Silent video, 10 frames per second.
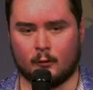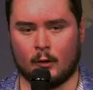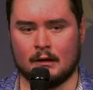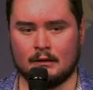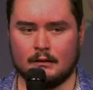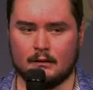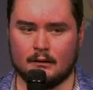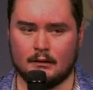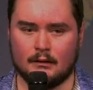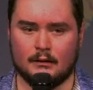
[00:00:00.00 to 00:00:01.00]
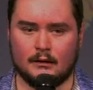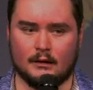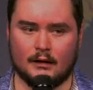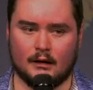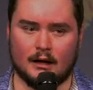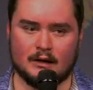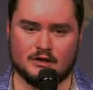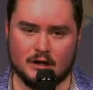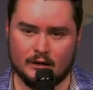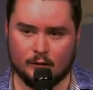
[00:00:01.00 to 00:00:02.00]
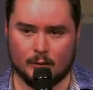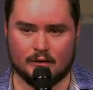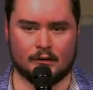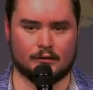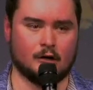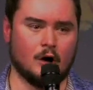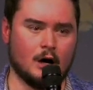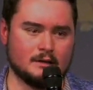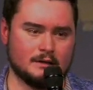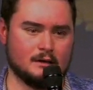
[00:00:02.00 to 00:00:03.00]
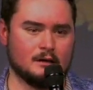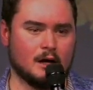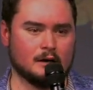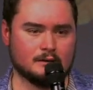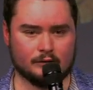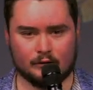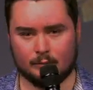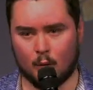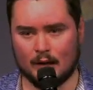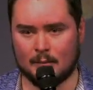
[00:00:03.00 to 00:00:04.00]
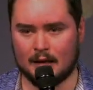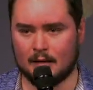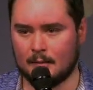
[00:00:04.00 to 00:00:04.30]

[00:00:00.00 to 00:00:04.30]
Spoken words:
it. And she ends with this, God did not disappoint me.